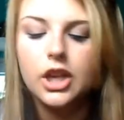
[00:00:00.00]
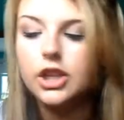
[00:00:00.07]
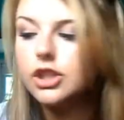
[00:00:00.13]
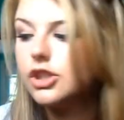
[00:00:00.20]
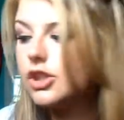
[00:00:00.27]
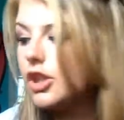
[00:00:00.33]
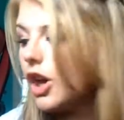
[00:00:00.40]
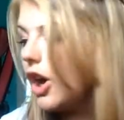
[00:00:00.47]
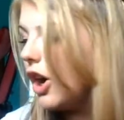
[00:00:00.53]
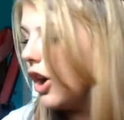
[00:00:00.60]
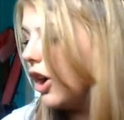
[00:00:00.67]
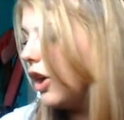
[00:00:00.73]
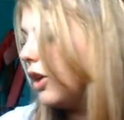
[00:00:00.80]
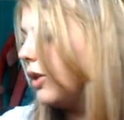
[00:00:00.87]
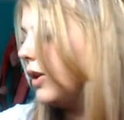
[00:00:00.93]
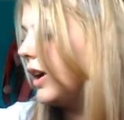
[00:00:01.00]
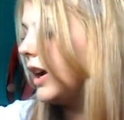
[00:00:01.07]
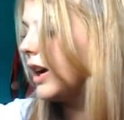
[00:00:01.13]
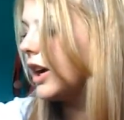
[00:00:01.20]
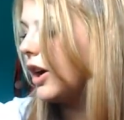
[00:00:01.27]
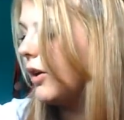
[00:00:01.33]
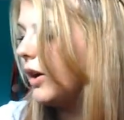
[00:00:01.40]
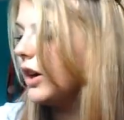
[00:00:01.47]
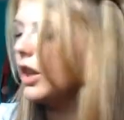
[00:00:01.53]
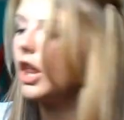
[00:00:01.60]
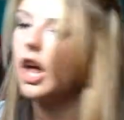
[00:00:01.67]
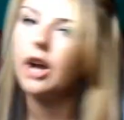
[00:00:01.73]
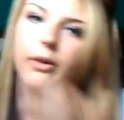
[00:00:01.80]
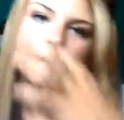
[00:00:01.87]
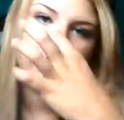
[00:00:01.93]
So going
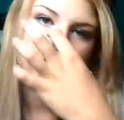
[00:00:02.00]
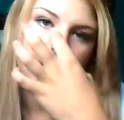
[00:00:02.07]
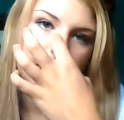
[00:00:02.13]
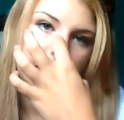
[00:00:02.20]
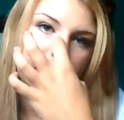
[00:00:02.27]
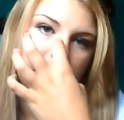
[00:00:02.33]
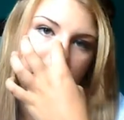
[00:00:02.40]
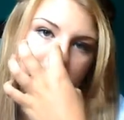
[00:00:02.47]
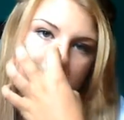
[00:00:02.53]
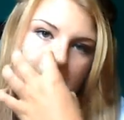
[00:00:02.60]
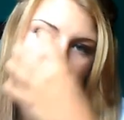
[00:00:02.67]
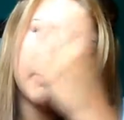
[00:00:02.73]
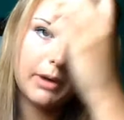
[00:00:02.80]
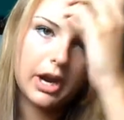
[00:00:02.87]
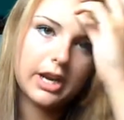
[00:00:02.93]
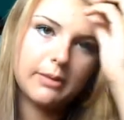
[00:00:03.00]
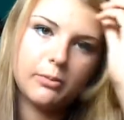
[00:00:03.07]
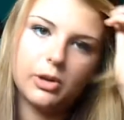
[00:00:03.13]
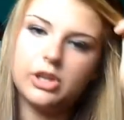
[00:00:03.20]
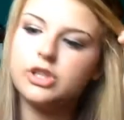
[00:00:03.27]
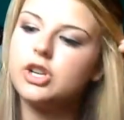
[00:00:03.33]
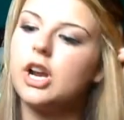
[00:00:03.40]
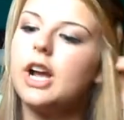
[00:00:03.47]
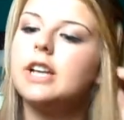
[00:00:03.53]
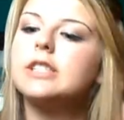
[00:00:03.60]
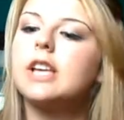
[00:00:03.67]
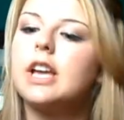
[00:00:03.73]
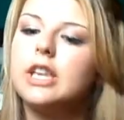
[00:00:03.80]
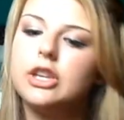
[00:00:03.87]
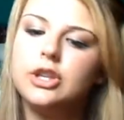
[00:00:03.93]
along with like keeping my body
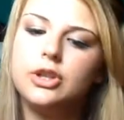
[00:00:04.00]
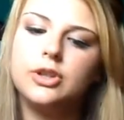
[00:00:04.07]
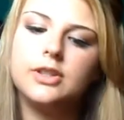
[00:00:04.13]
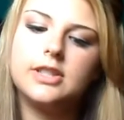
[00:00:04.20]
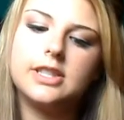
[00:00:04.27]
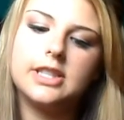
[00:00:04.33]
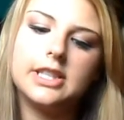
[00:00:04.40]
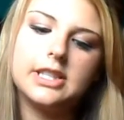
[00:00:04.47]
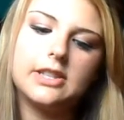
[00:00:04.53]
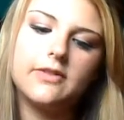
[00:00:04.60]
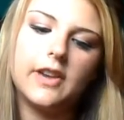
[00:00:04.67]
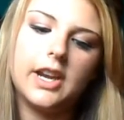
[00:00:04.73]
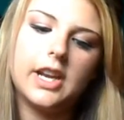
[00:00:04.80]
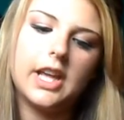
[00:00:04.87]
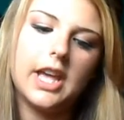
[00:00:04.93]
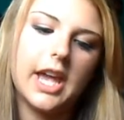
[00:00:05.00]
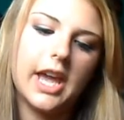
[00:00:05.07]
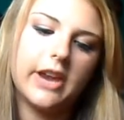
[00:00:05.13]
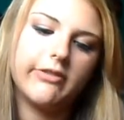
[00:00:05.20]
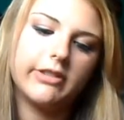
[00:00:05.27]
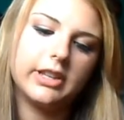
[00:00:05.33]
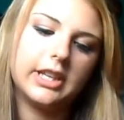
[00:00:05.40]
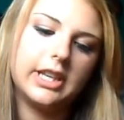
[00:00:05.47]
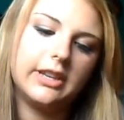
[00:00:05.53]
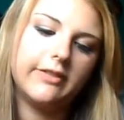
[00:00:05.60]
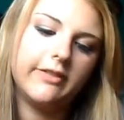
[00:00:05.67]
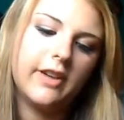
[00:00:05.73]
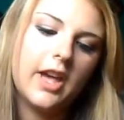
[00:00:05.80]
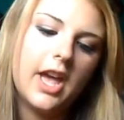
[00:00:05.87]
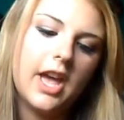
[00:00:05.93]
moisturized, I used the Aveda hand
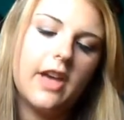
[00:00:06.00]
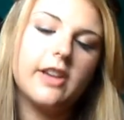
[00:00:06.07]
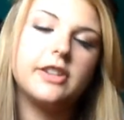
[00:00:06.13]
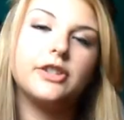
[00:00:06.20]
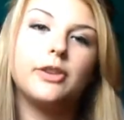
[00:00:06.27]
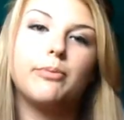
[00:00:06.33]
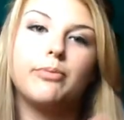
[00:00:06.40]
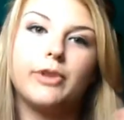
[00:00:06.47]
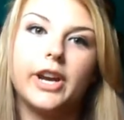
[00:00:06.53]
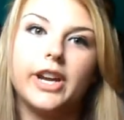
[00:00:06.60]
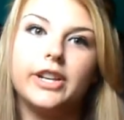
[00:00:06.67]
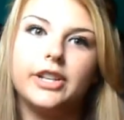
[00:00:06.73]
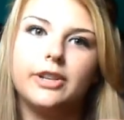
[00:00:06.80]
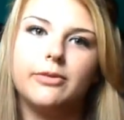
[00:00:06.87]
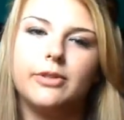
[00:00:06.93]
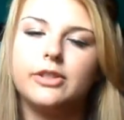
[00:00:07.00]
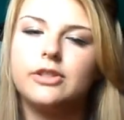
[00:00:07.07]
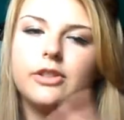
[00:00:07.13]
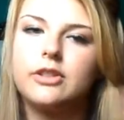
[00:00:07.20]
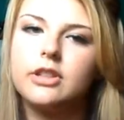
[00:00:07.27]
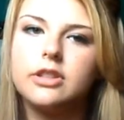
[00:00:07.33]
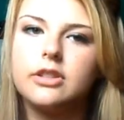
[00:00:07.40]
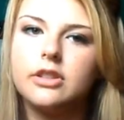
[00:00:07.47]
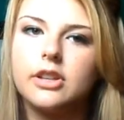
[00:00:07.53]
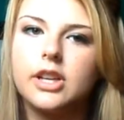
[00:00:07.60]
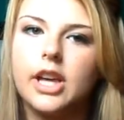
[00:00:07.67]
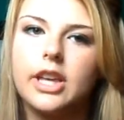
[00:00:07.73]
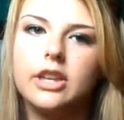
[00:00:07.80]
relief. This is a brand new one, so it doesn't look